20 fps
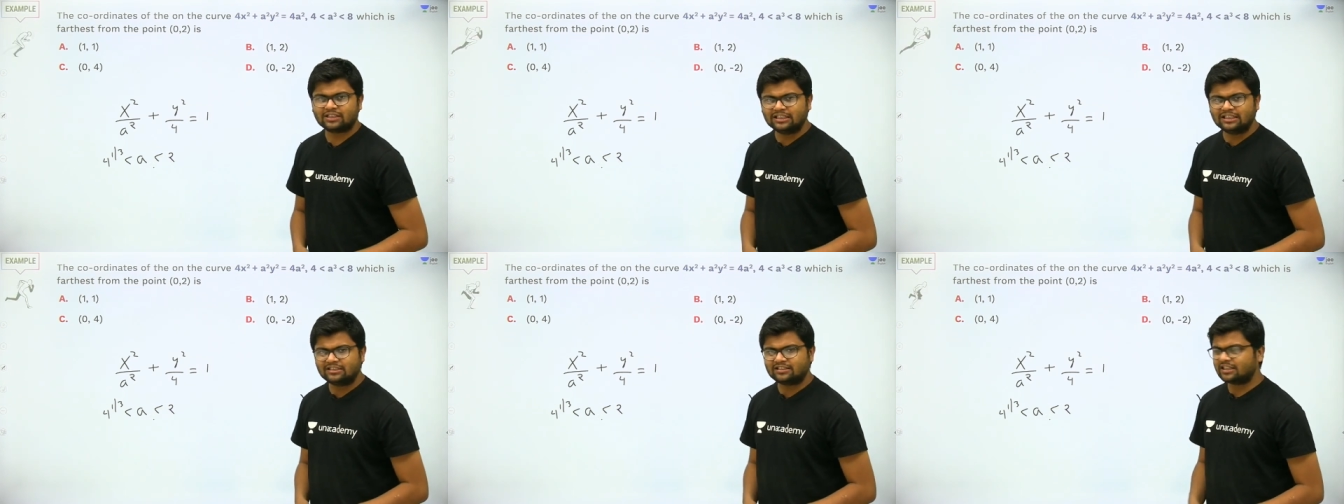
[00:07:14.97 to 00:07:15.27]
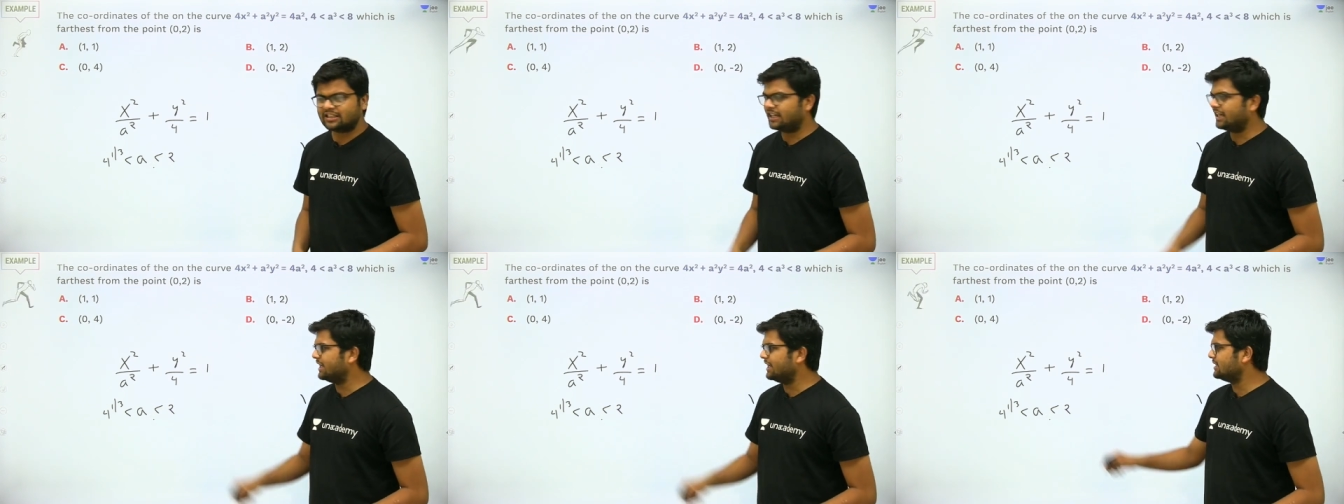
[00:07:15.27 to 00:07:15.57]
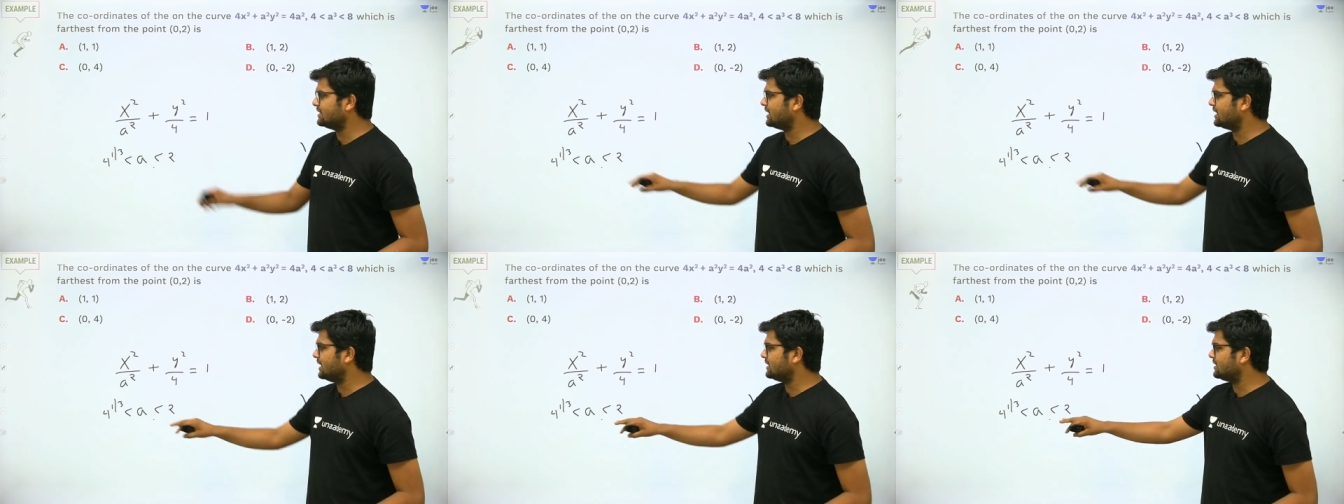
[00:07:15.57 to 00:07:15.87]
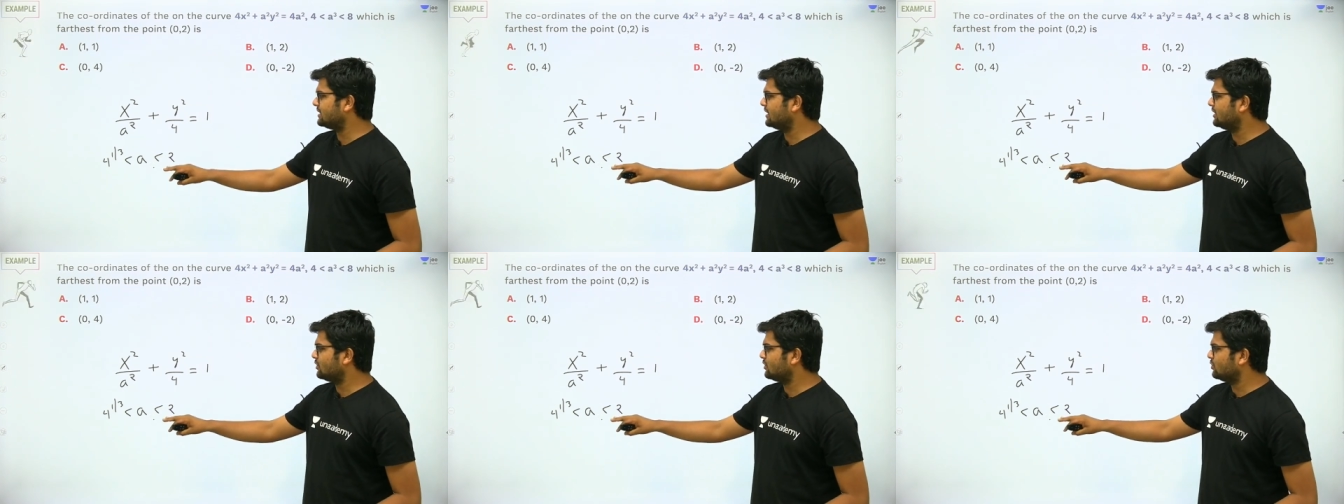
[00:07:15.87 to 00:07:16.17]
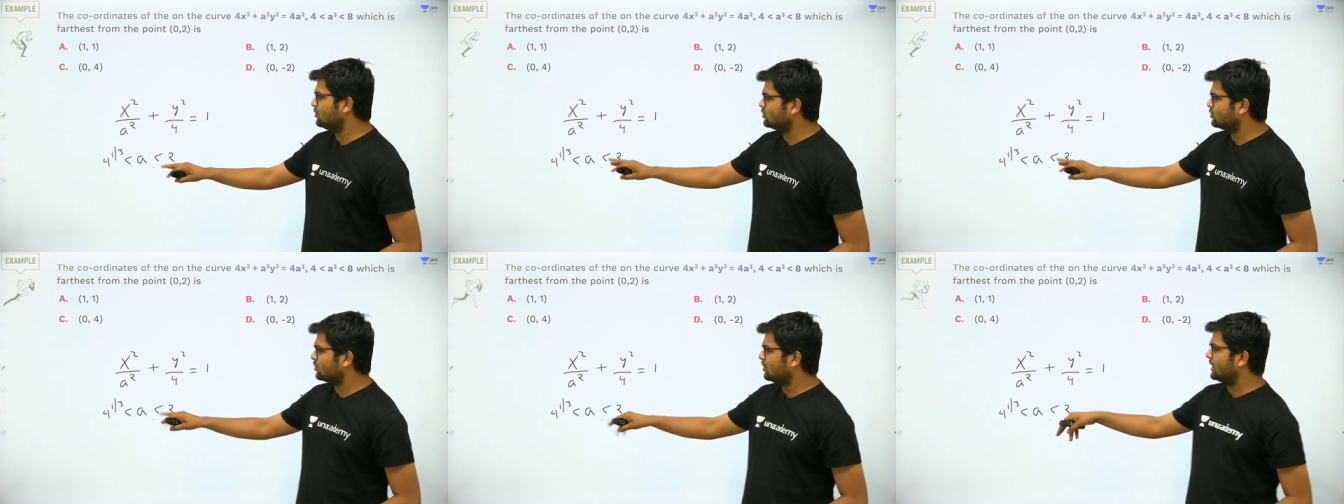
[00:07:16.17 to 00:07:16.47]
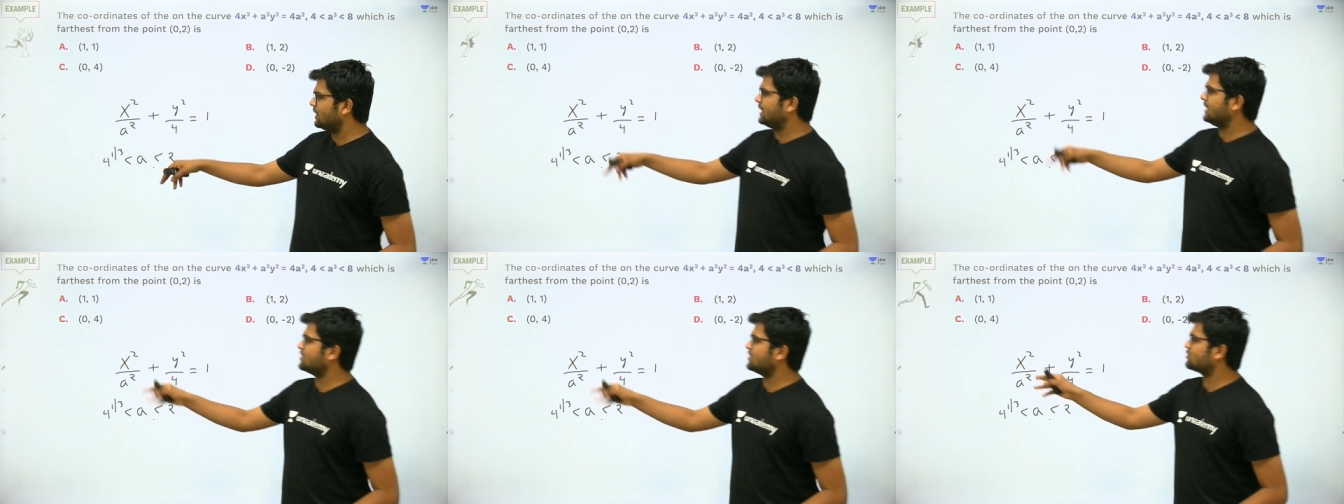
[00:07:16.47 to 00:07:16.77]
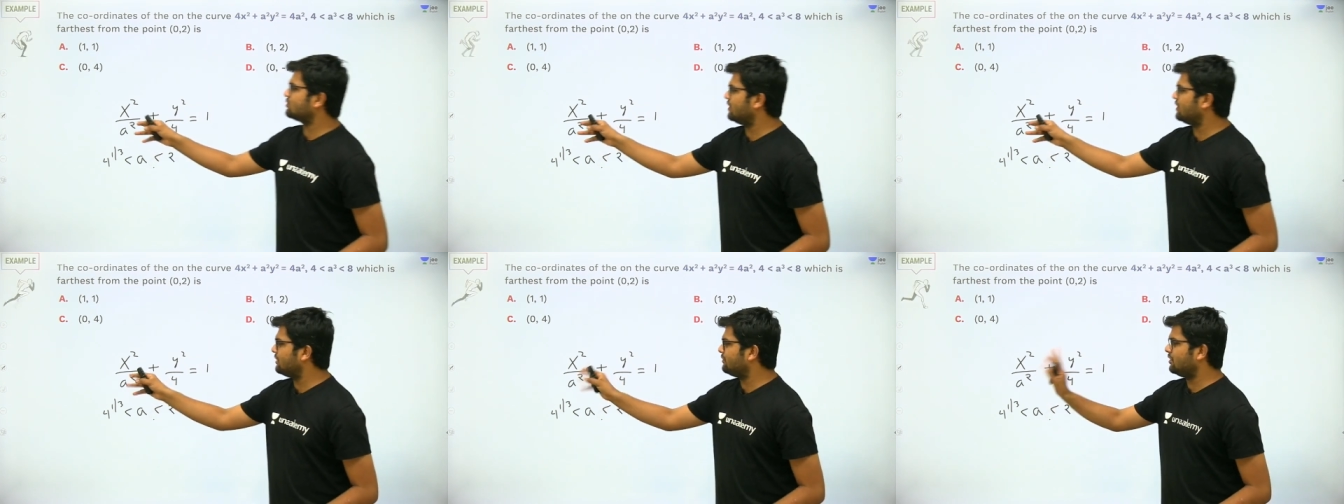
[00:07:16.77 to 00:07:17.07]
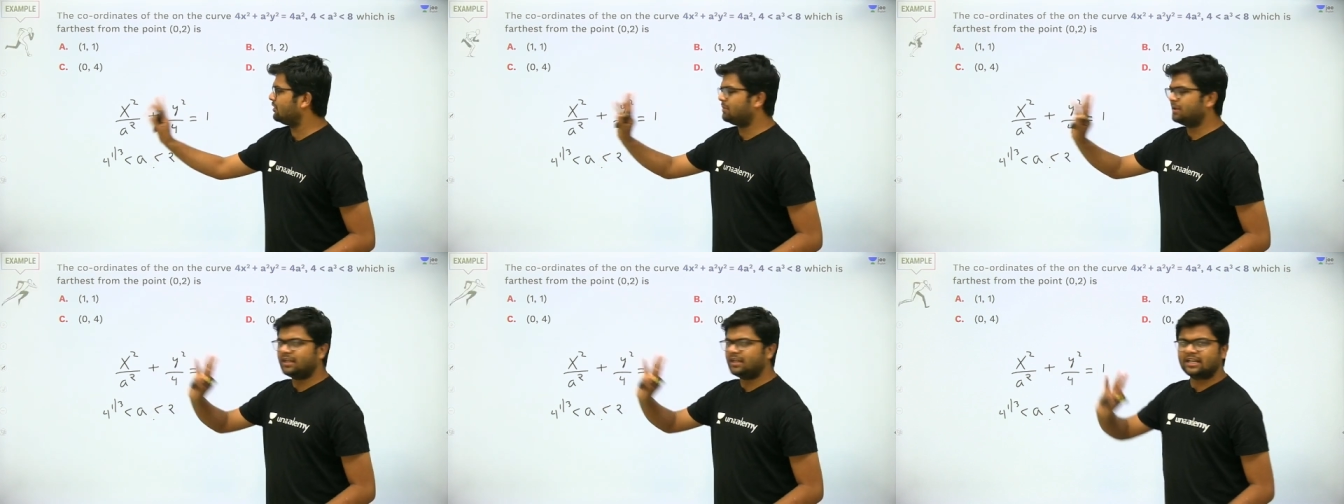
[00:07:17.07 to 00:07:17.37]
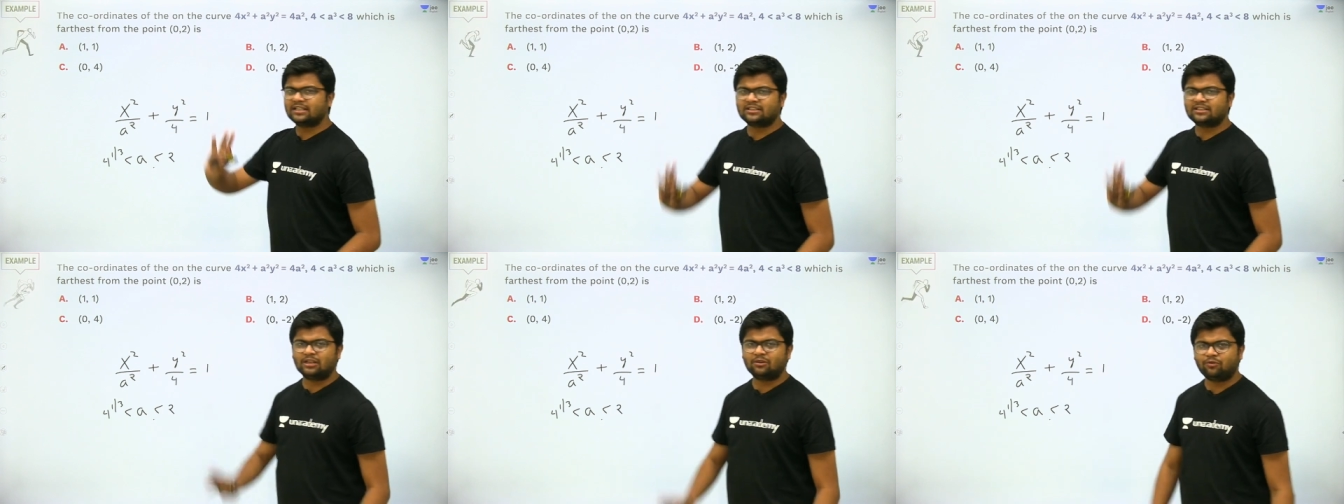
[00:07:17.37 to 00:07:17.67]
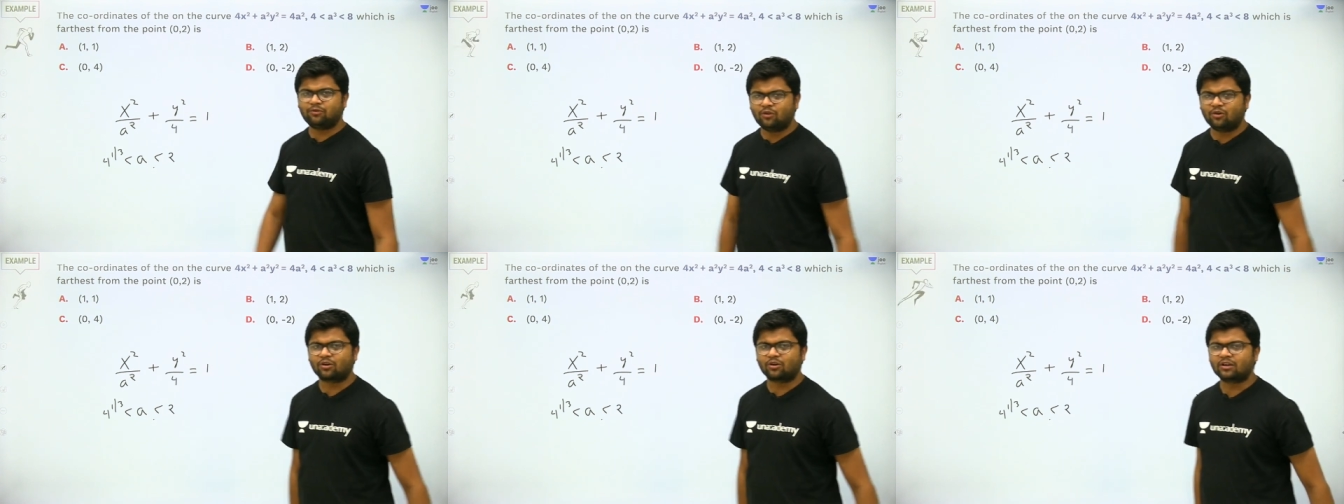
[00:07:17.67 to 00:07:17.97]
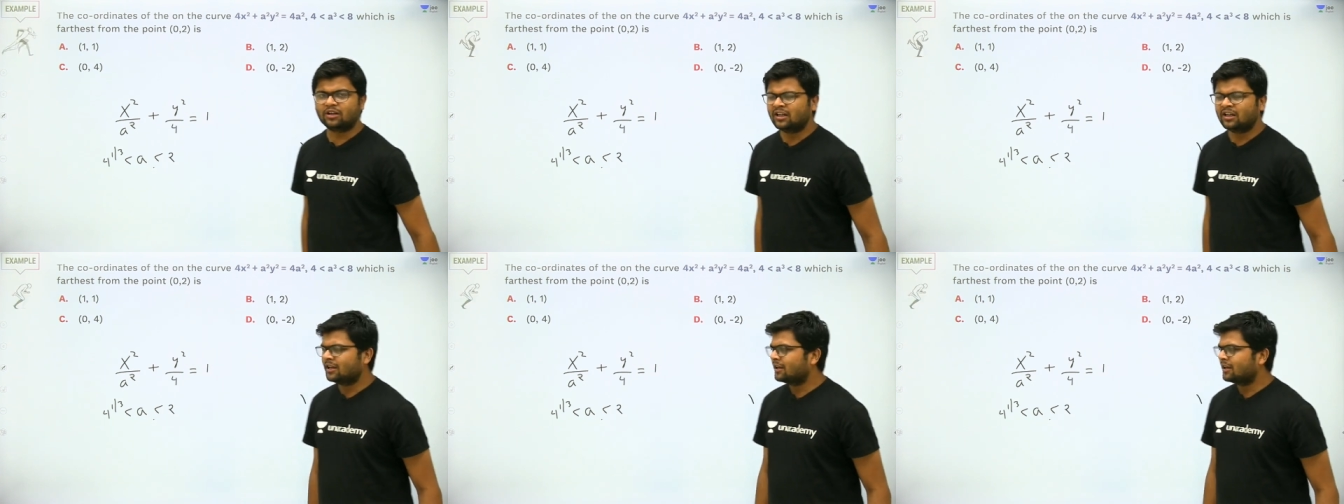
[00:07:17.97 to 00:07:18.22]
Since a is less than two, so a square will be less than four.